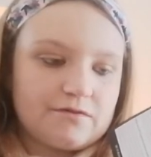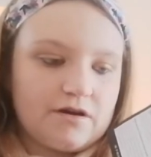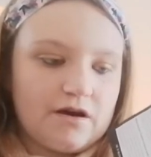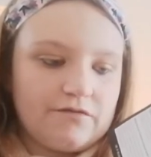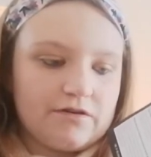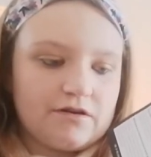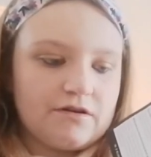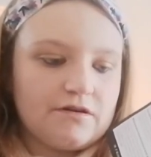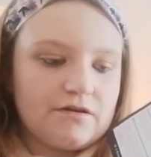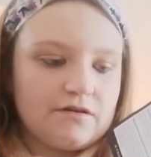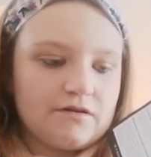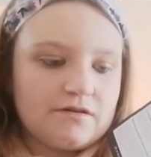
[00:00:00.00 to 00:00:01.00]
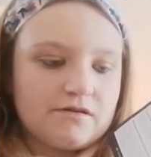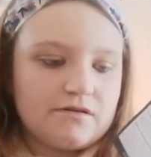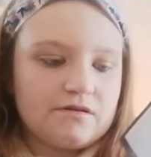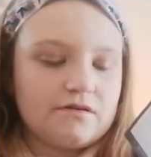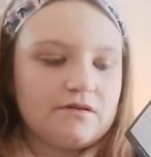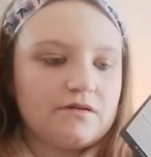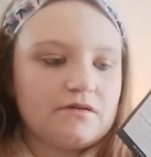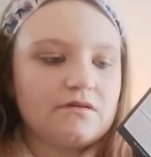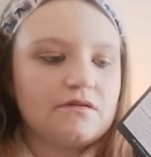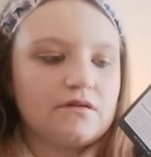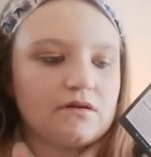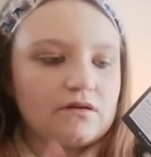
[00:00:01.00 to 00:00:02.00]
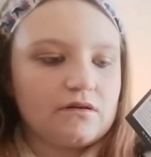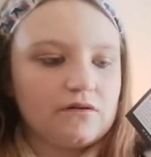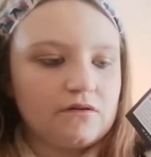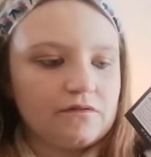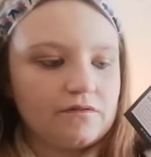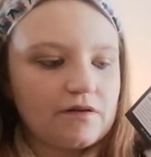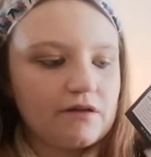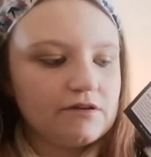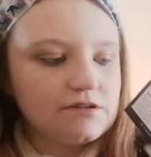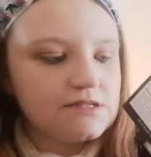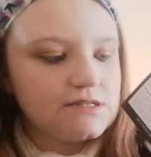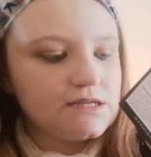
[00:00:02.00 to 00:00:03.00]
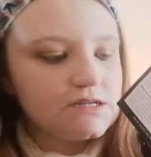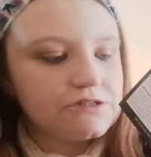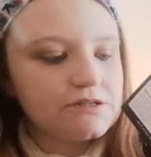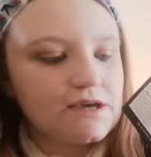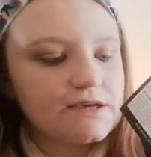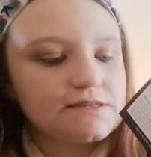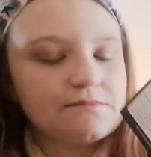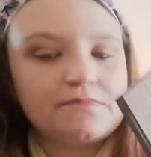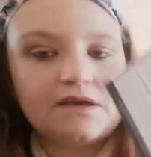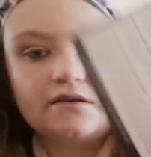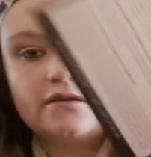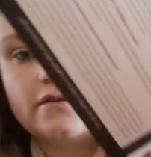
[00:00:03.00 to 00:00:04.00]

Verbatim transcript: cover of Fabulous Edition has a pink